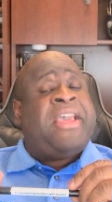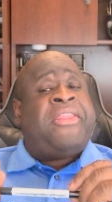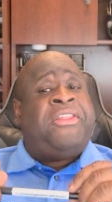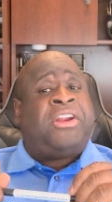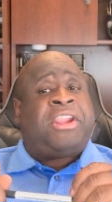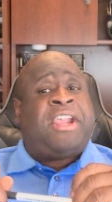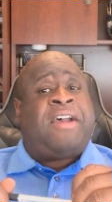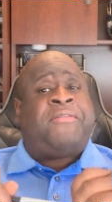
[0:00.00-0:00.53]

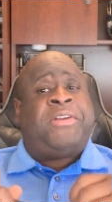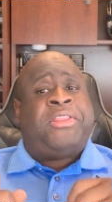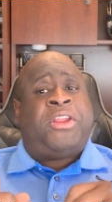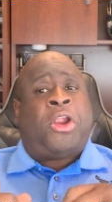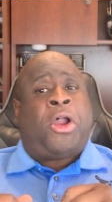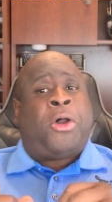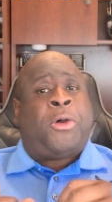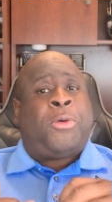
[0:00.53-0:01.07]
They're covering
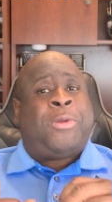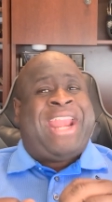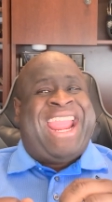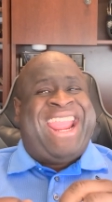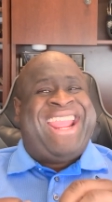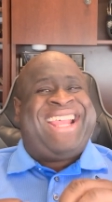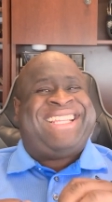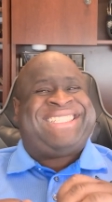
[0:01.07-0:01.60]
their own
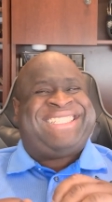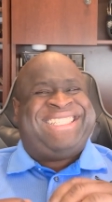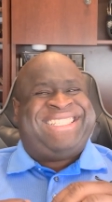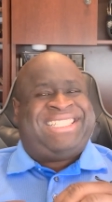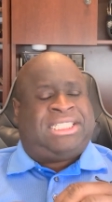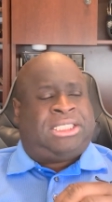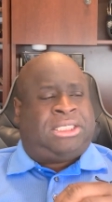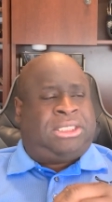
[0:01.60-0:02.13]

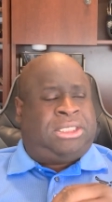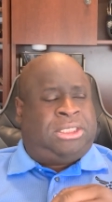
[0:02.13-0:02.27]
asses.